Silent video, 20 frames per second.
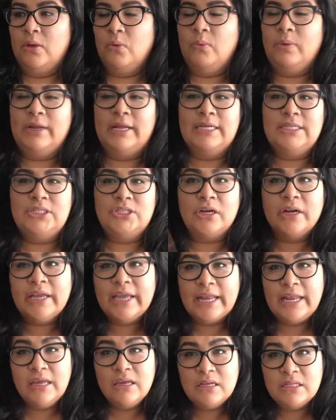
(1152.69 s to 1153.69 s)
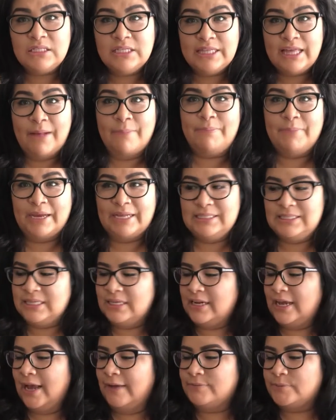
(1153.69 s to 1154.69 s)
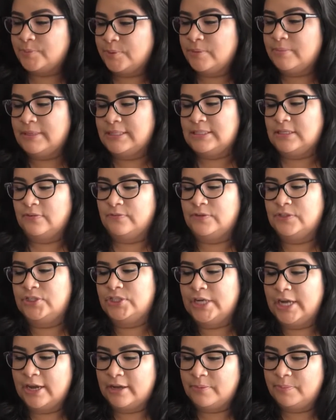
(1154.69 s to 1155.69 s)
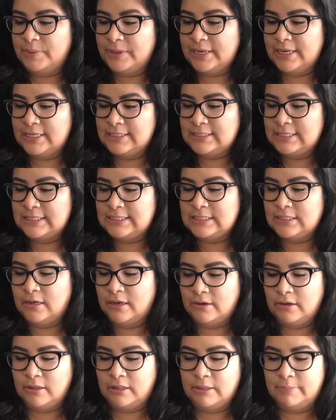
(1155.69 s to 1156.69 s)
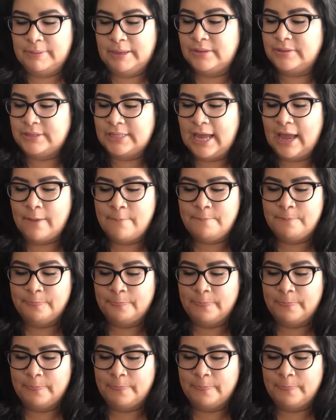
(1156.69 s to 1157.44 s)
When I start getting into that mindset, I have to put myself in check because it's not all about that.